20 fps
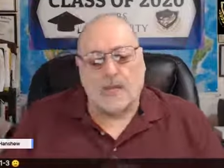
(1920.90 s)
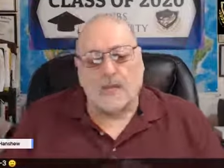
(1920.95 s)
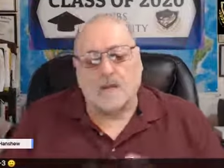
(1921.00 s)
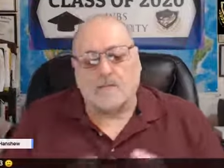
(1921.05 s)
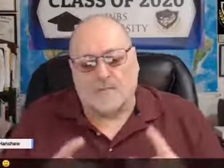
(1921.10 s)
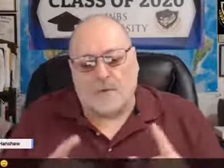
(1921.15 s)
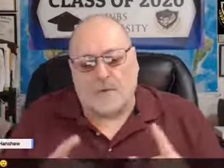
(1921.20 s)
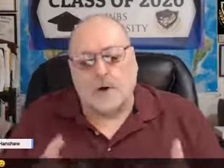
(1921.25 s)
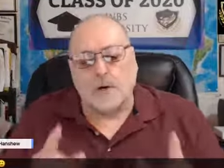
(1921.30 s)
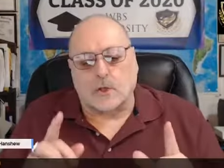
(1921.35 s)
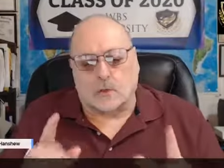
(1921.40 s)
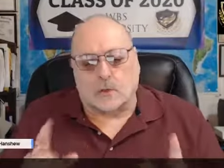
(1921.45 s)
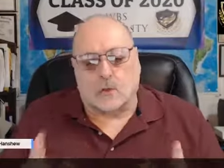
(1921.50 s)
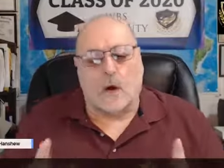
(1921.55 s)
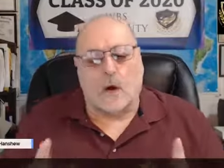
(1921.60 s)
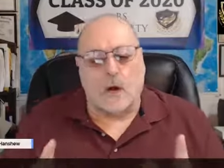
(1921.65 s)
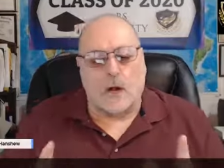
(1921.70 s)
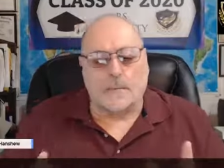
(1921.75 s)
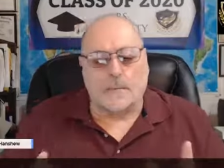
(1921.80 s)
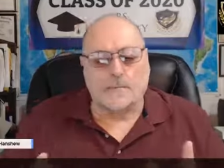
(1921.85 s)
in verse
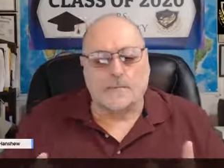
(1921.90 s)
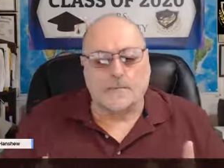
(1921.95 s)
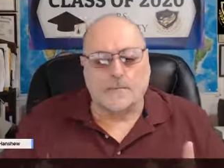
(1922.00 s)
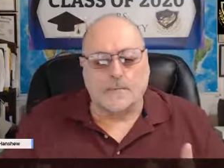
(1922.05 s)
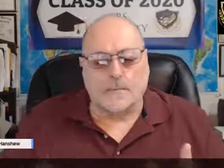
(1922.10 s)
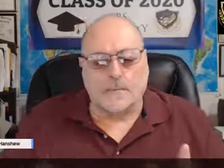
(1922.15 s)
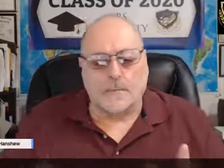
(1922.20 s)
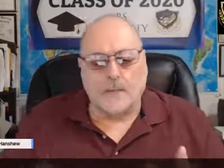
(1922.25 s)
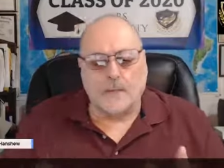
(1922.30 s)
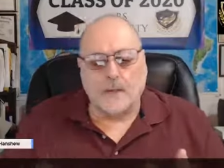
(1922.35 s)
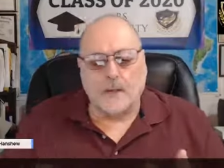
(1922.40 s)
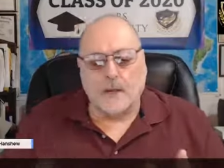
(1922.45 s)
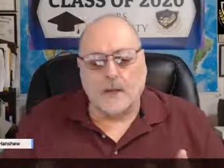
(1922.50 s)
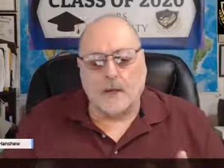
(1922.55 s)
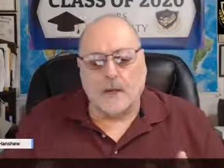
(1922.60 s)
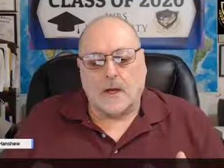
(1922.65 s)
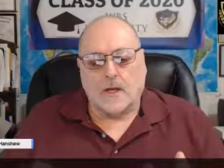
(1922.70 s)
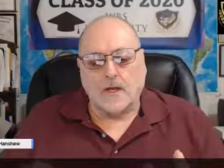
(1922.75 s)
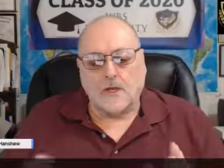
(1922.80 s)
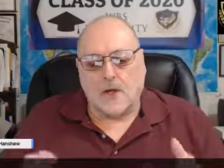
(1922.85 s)
one,
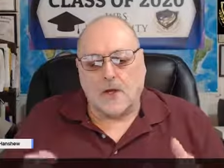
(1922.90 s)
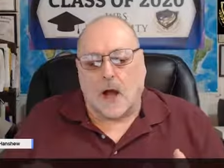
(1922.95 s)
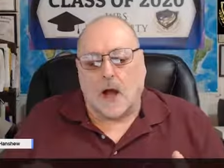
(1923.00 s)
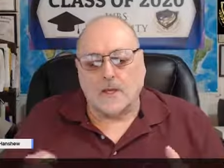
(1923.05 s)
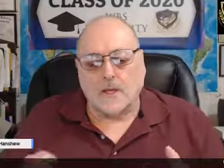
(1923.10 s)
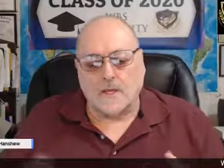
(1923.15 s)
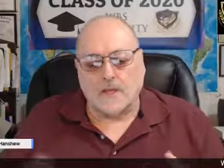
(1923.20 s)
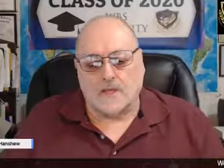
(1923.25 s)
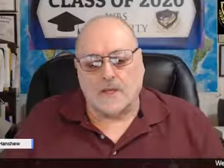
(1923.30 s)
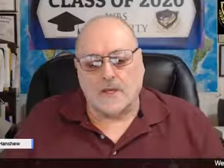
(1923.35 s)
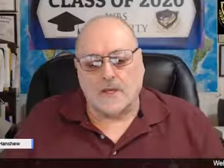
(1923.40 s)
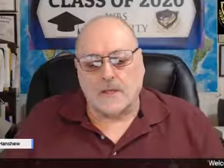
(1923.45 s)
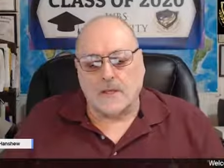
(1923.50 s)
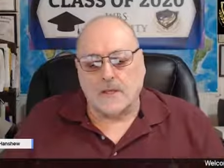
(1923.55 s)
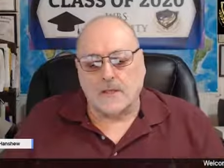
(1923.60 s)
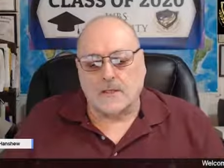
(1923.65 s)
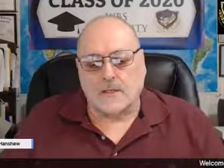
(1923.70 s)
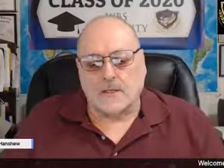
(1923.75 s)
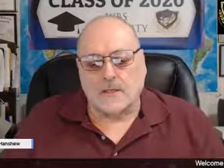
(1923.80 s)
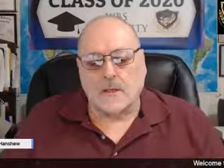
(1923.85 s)
John
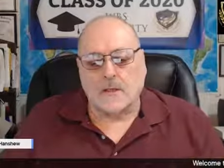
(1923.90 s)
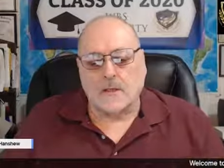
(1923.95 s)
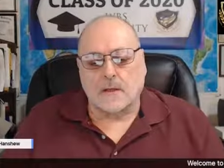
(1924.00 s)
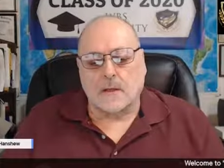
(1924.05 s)
sees